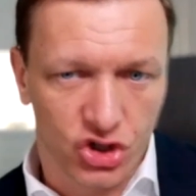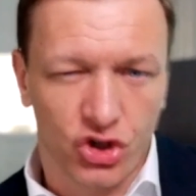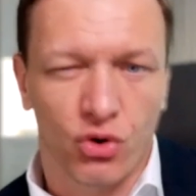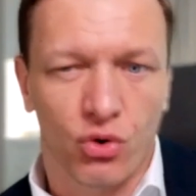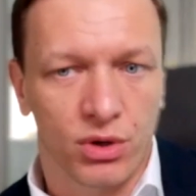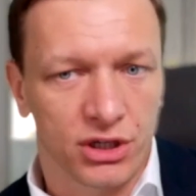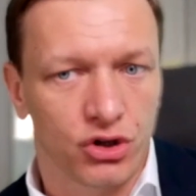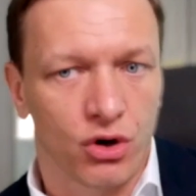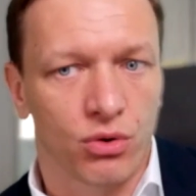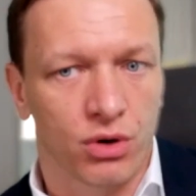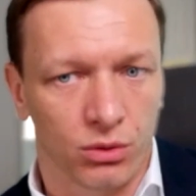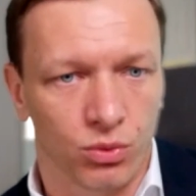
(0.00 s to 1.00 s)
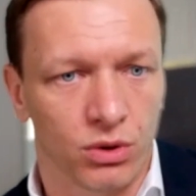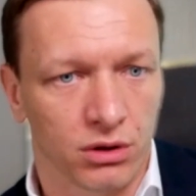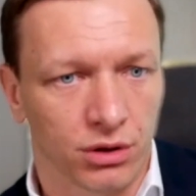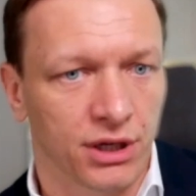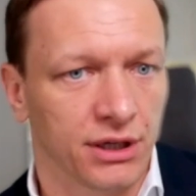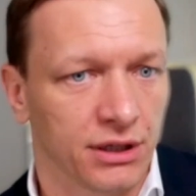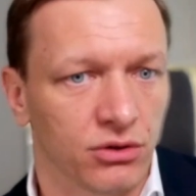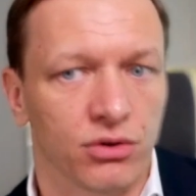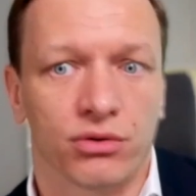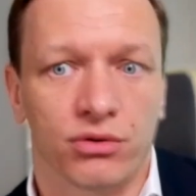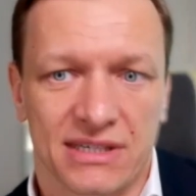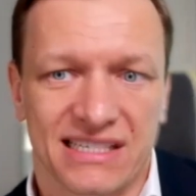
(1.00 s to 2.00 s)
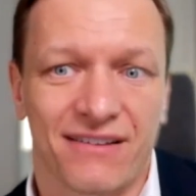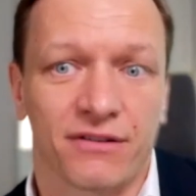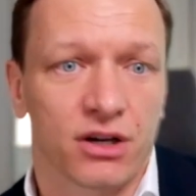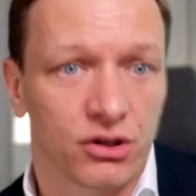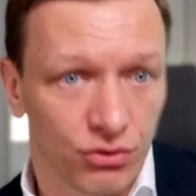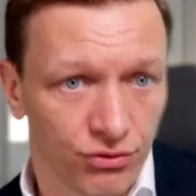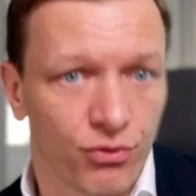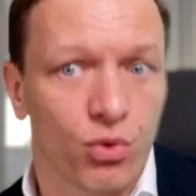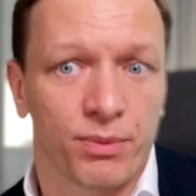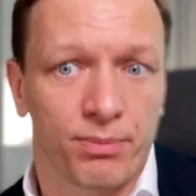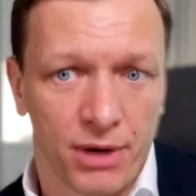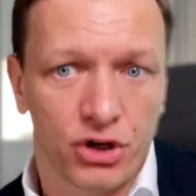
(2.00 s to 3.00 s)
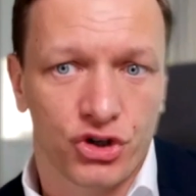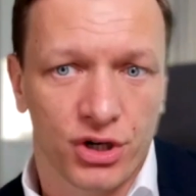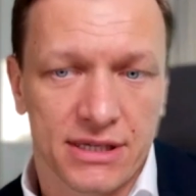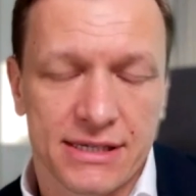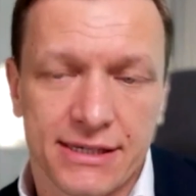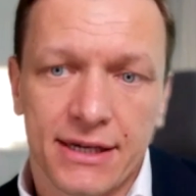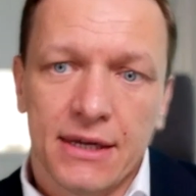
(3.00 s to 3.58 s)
So in total, we're looking at those 740 patients.